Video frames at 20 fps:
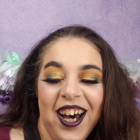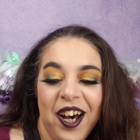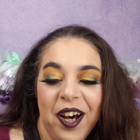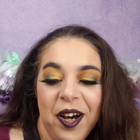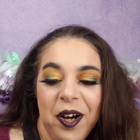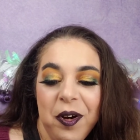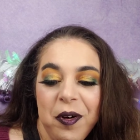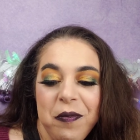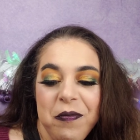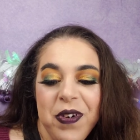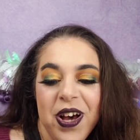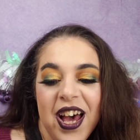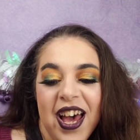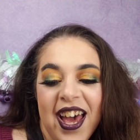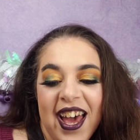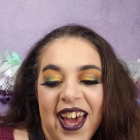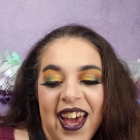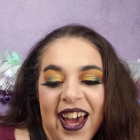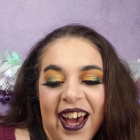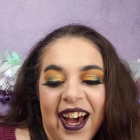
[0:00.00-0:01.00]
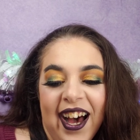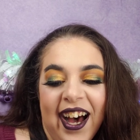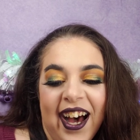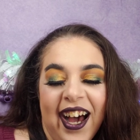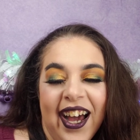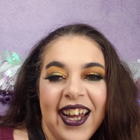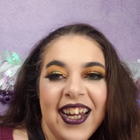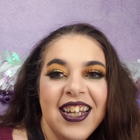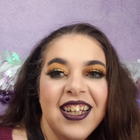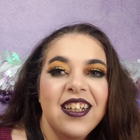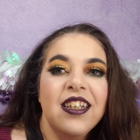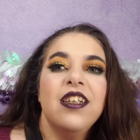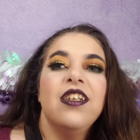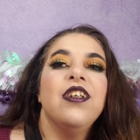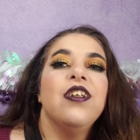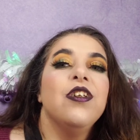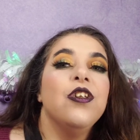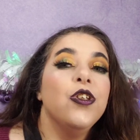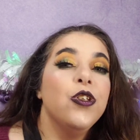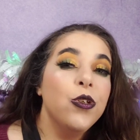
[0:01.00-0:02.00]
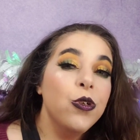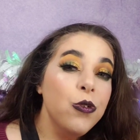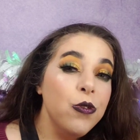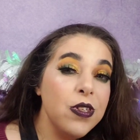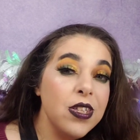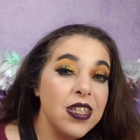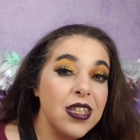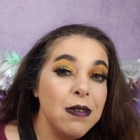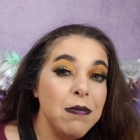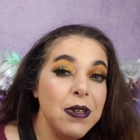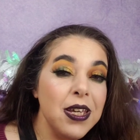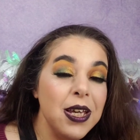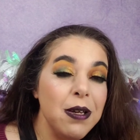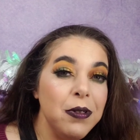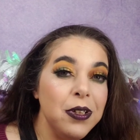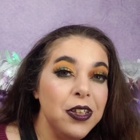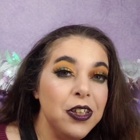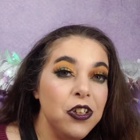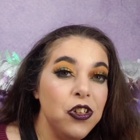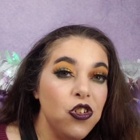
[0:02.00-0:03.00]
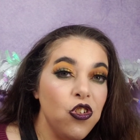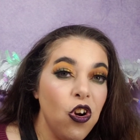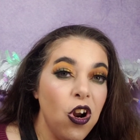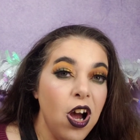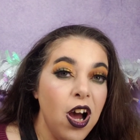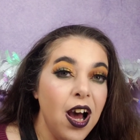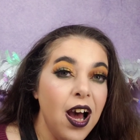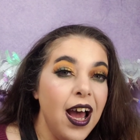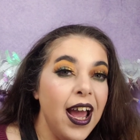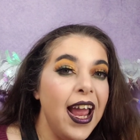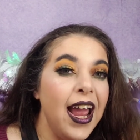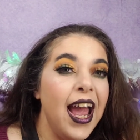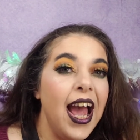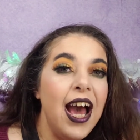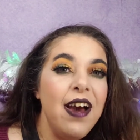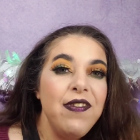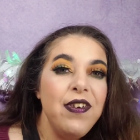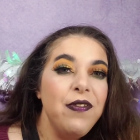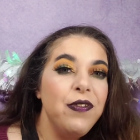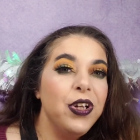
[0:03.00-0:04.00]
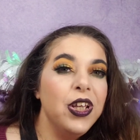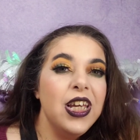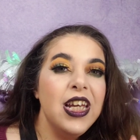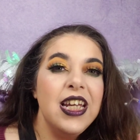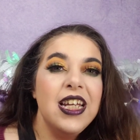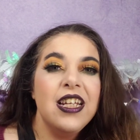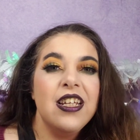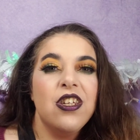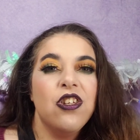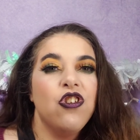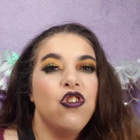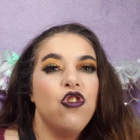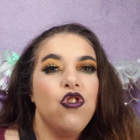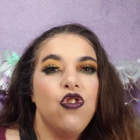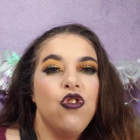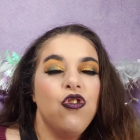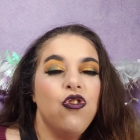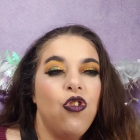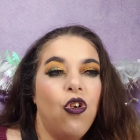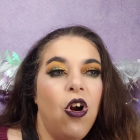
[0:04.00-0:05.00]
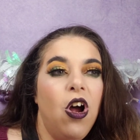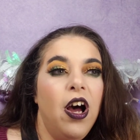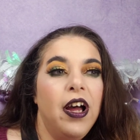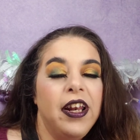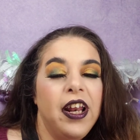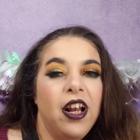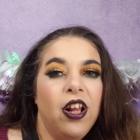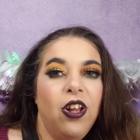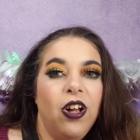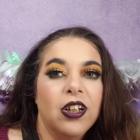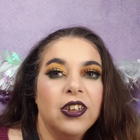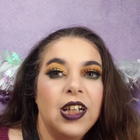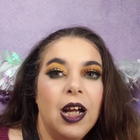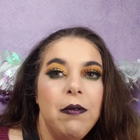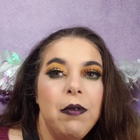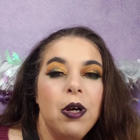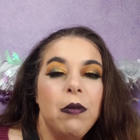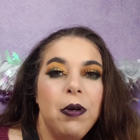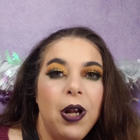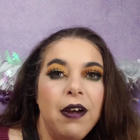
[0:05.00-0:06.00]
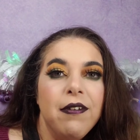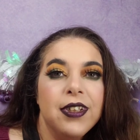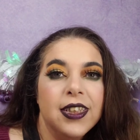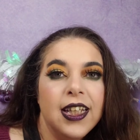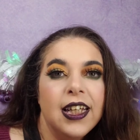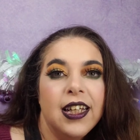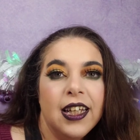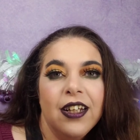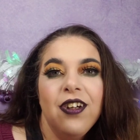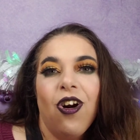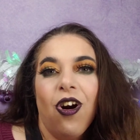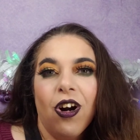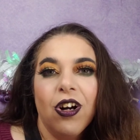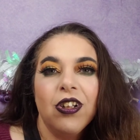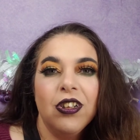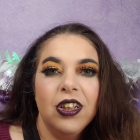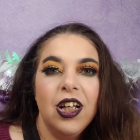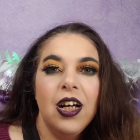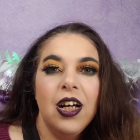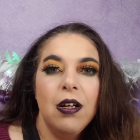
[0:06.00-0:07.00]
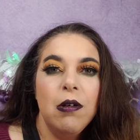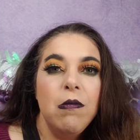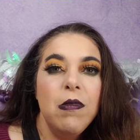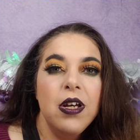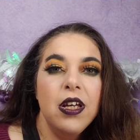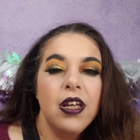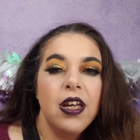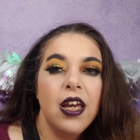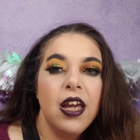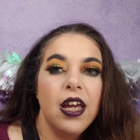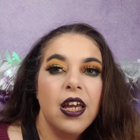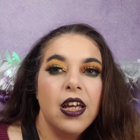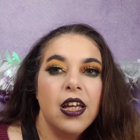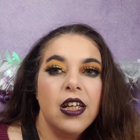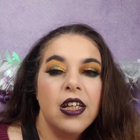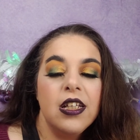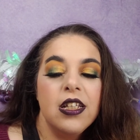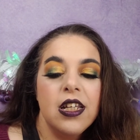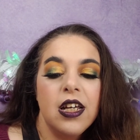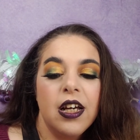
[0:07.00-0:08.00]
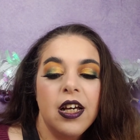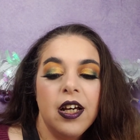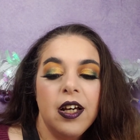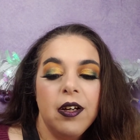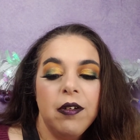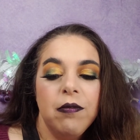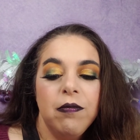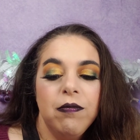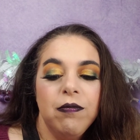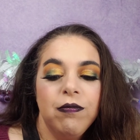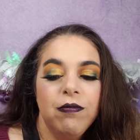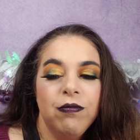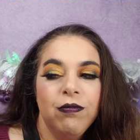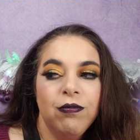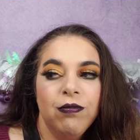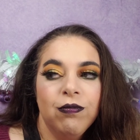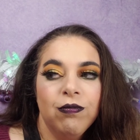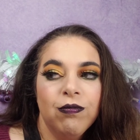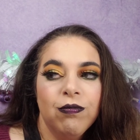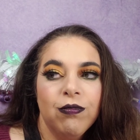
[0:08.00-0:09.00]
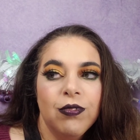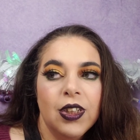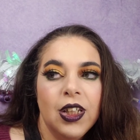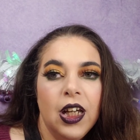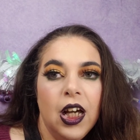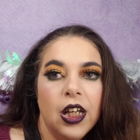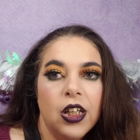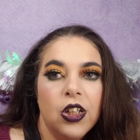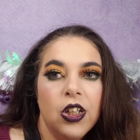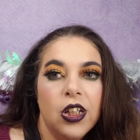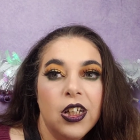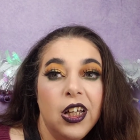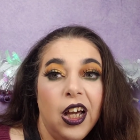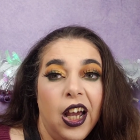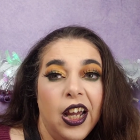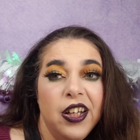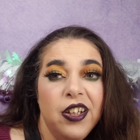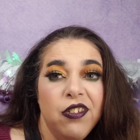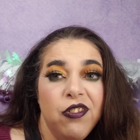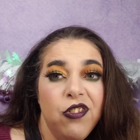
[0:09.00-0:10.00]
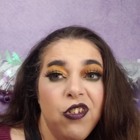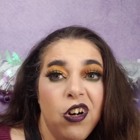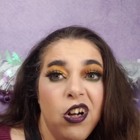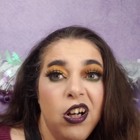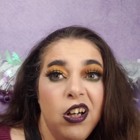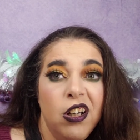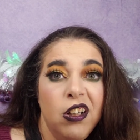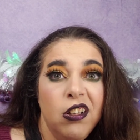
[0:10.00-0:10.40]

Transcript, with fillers: um, I used to be able to draw. I haven't really drawn in a long time though, but I was like in art club and uh, I could kind of draw.